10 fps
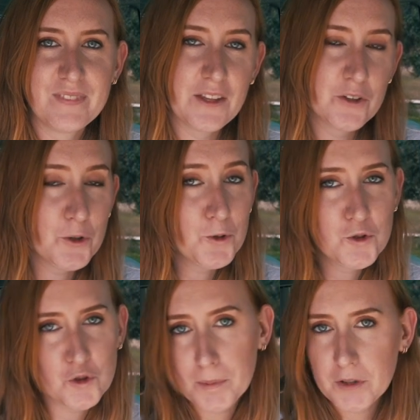Now the cool
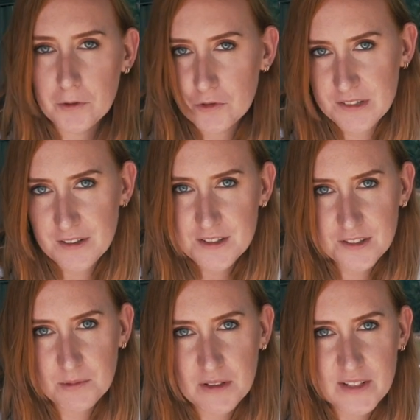tropical designs
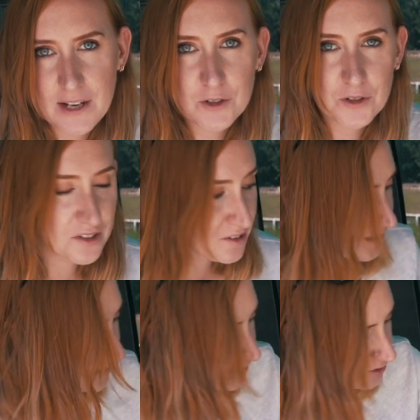that we've now got
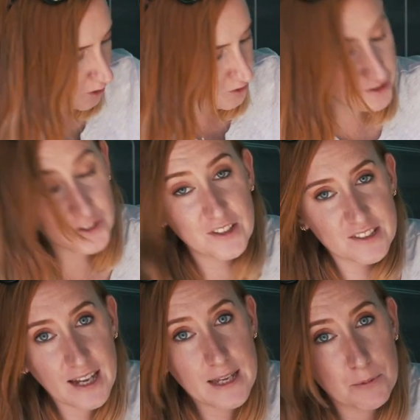stickered onto the
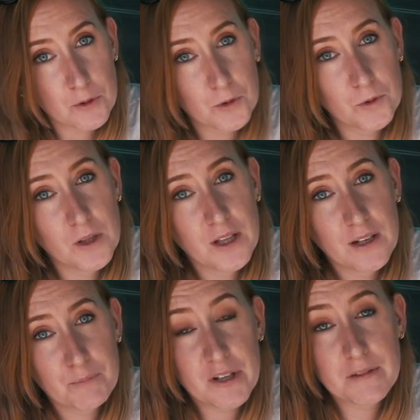table
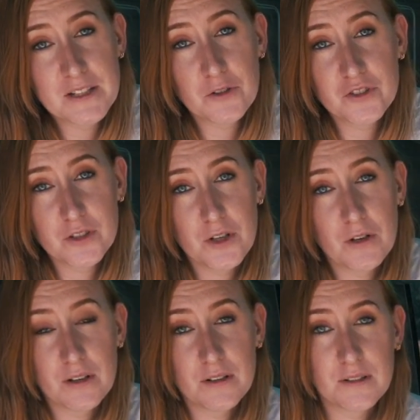brings me onto
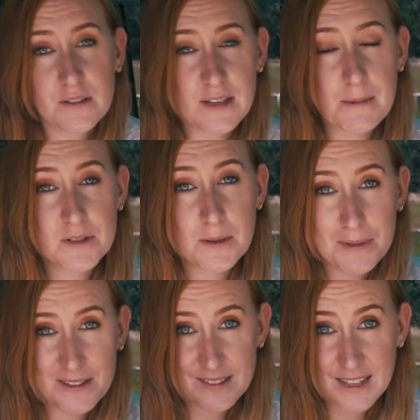step
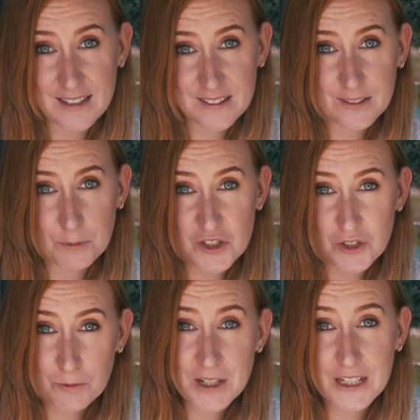number 6, which is
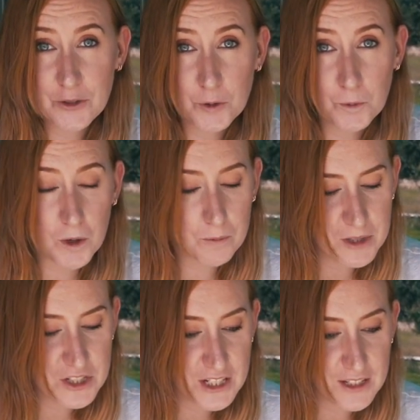a really cool one,
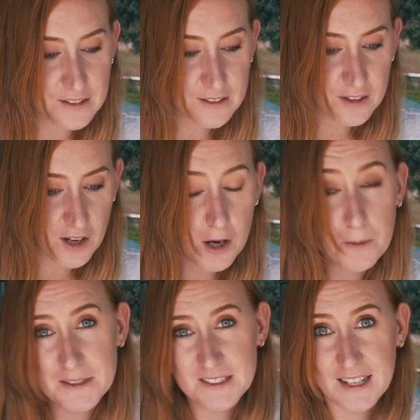which is
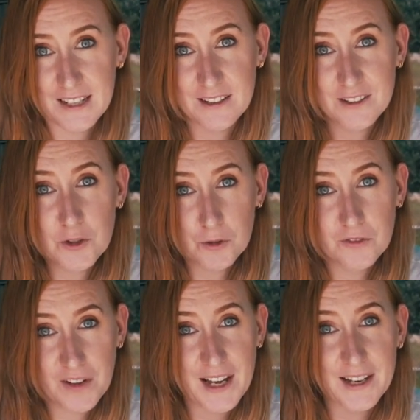carpeting your
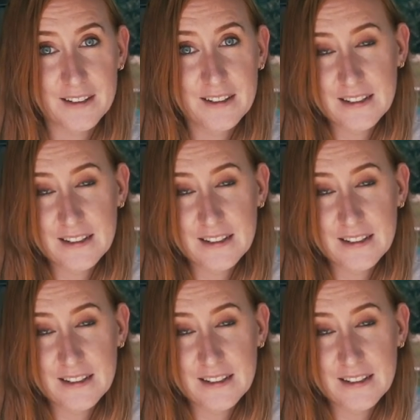van.